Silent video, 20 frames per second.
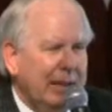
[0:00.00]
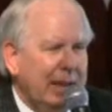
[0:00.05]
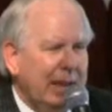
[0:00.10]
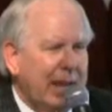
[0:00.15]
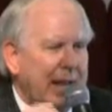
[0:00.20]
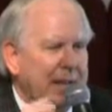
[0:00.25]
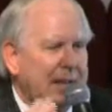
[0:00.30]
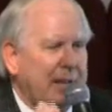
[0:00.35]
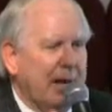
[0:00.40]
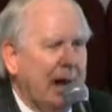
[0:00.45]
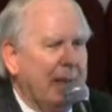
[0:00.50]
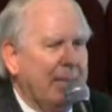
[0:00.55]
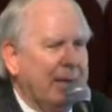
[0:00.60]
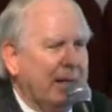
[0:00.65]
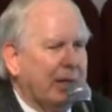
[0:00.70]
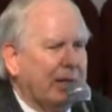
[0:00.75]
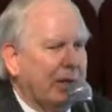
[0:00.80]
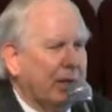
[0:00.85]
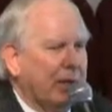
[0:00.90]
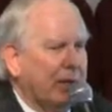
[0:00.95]
He's
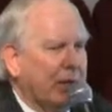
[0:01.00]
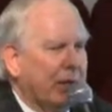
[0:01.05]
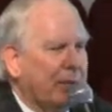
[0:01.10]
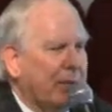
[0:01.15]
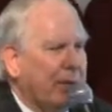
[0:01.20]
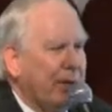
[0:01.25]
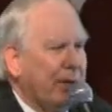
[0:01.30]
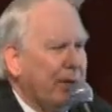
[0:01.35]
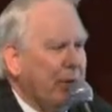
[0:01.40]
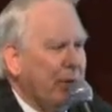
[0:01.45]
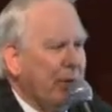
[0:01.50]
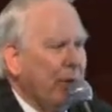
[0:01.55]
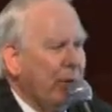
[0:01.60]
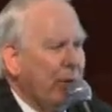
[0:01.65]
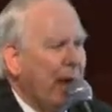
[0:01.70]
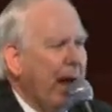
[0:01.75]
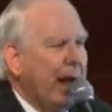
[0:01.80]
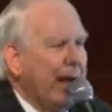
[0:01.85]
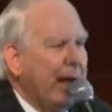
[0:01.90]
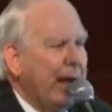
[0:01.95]
coming to your pew
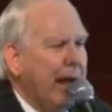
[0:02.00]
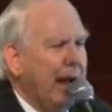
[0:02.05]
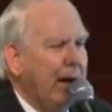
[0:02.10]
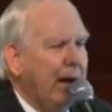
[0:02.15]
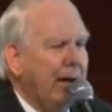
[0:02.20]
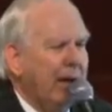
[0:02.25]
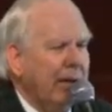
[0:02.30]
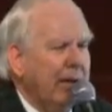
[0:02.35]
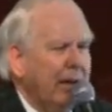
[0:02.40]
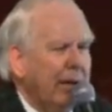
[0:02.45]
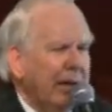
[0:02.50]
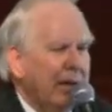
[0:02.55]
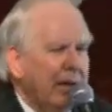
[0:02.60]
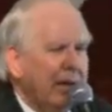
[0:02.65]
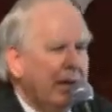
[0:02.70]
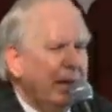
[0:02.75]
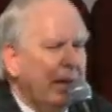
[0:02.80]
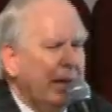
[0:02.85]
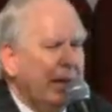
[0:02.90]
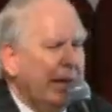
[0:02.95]
right now.
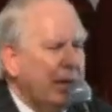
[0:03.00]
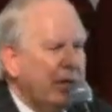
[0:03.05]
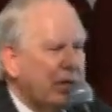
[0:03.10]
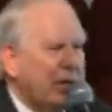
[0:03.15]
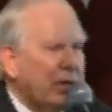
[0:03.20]
He's